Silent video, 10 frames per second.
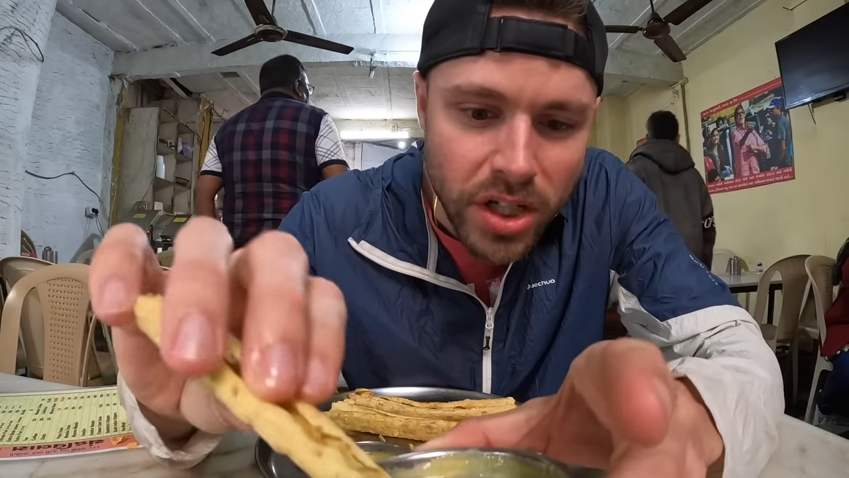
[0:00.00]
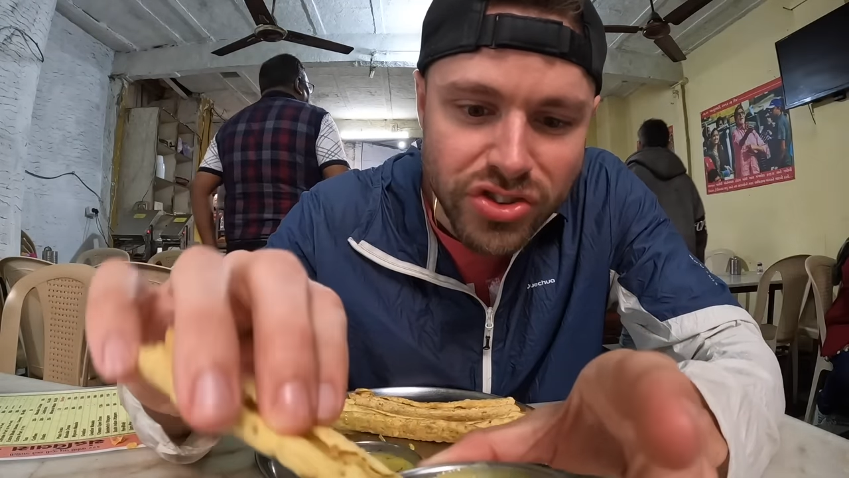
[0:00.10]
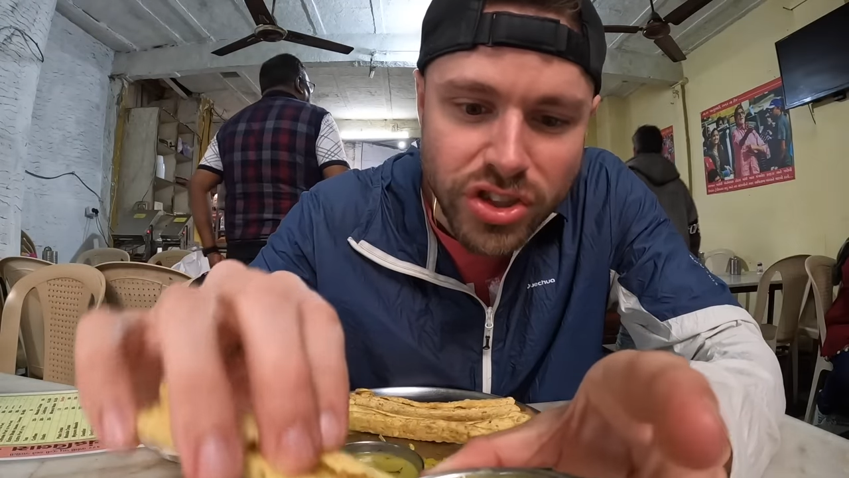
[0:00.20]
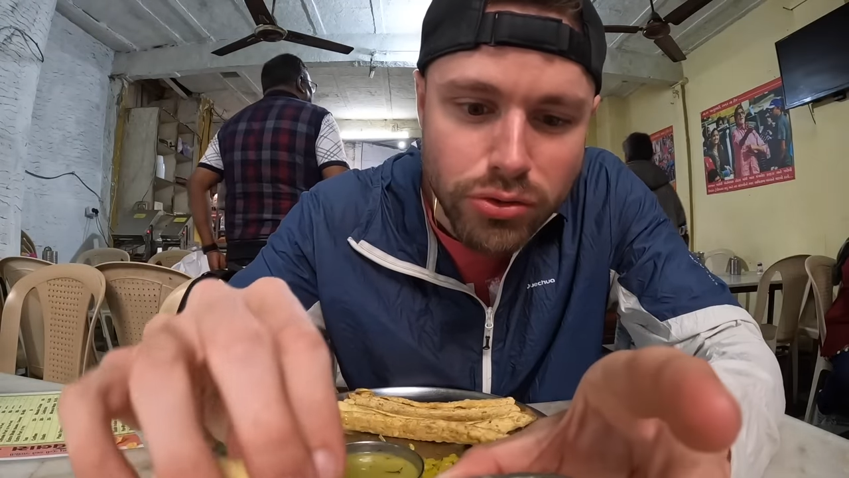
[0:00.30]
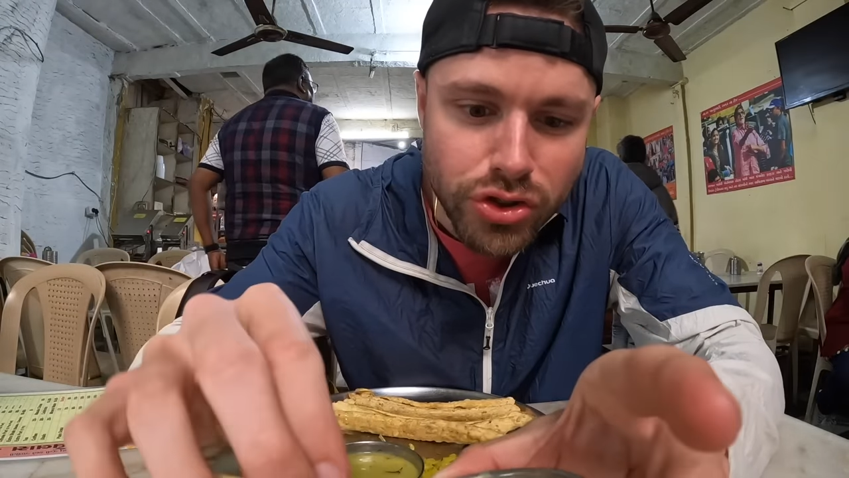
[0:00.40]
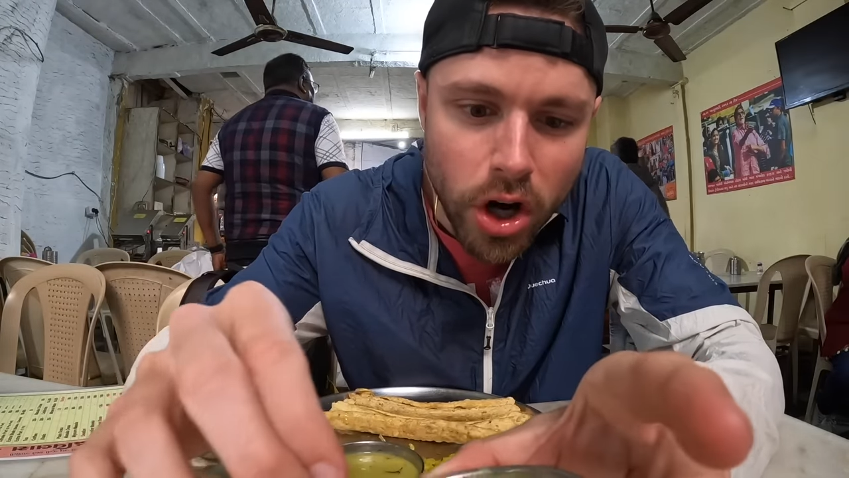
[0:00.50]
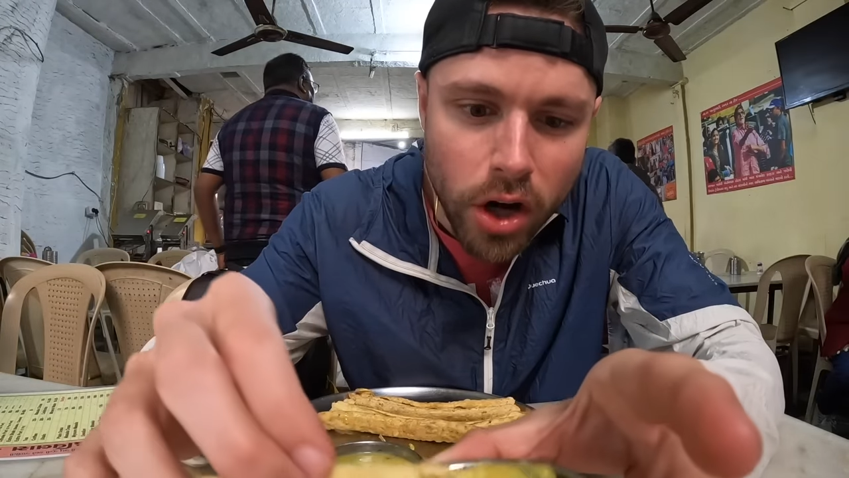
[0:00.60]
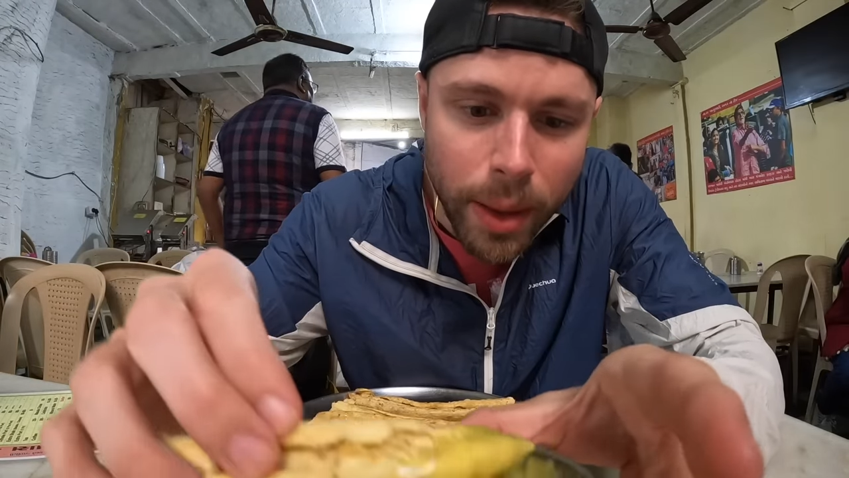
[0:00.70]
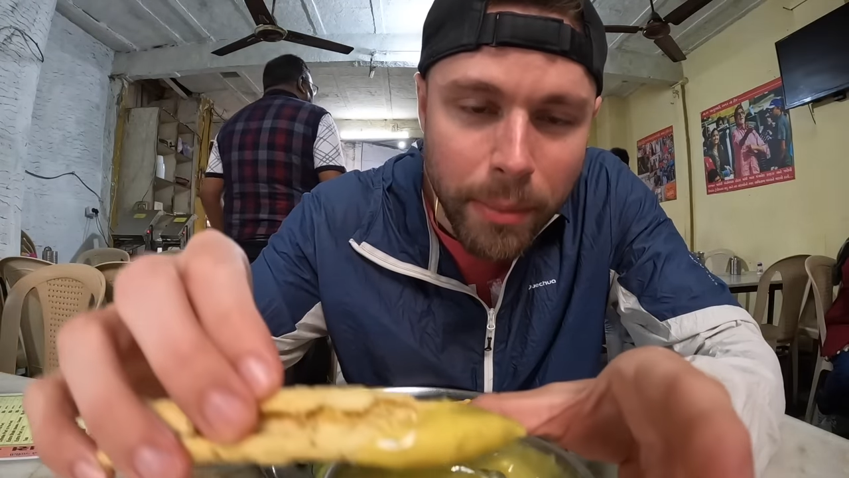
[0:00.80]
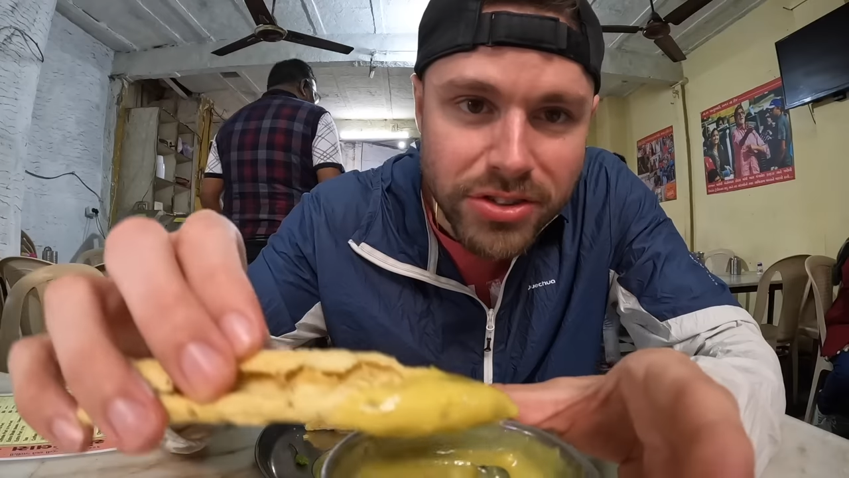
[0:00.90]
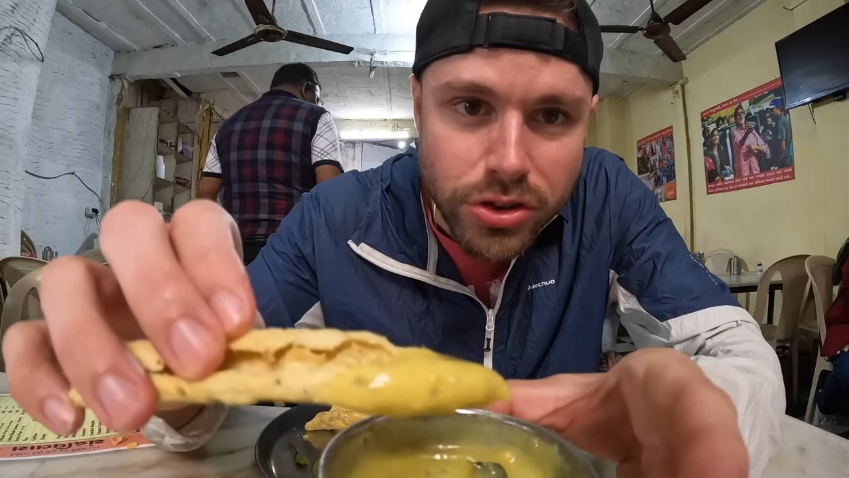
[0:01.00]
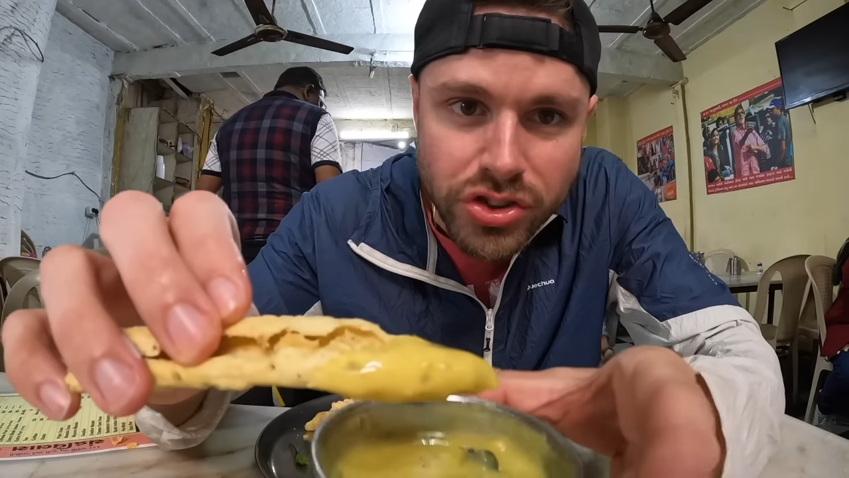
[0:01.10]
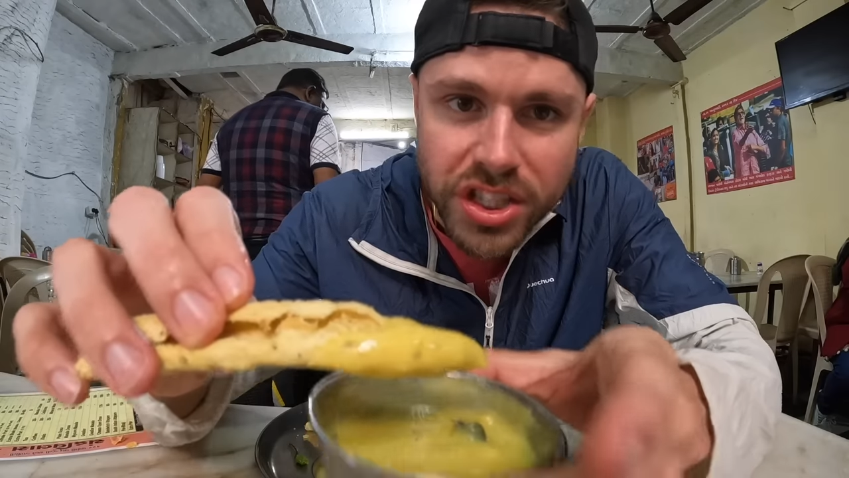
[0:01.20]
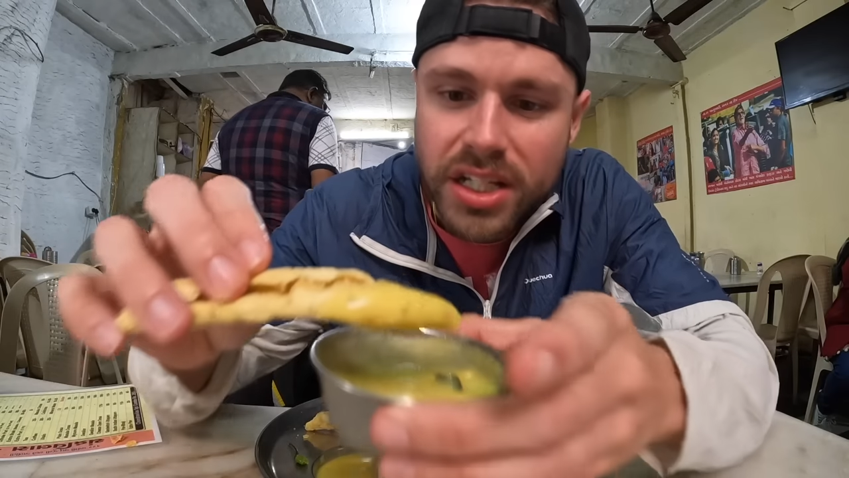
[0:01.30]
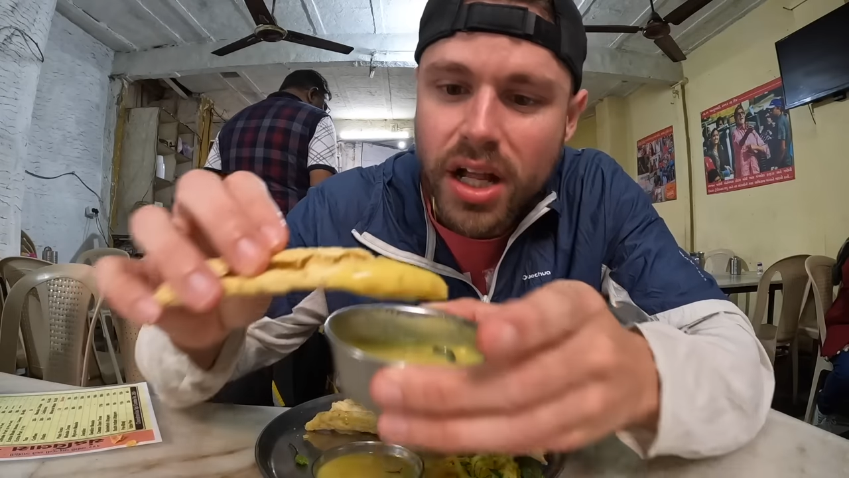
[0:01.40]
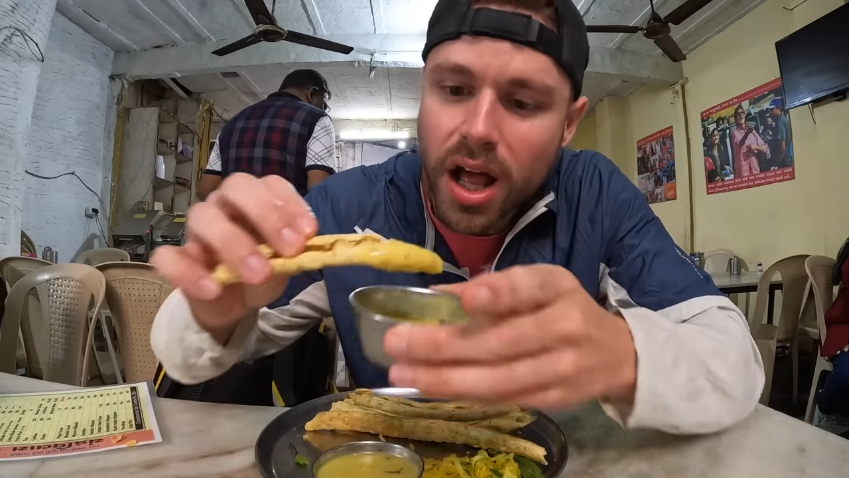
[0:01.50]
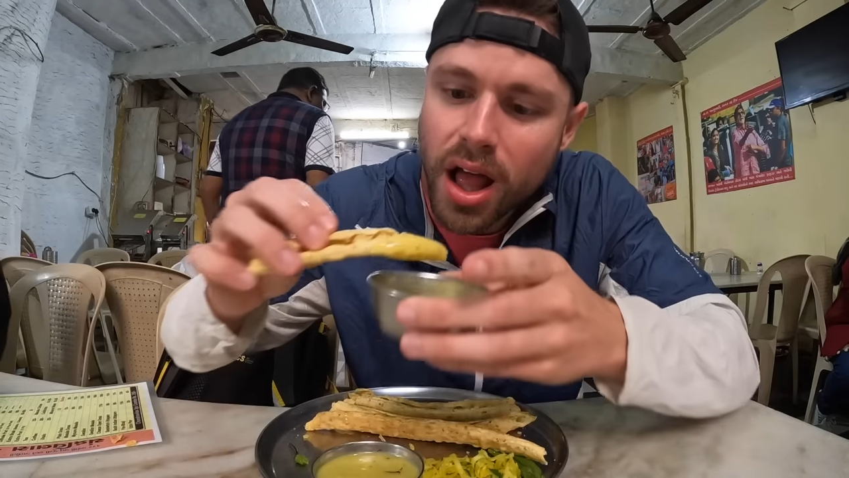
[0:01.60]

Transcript: is so strong, that mustard seed.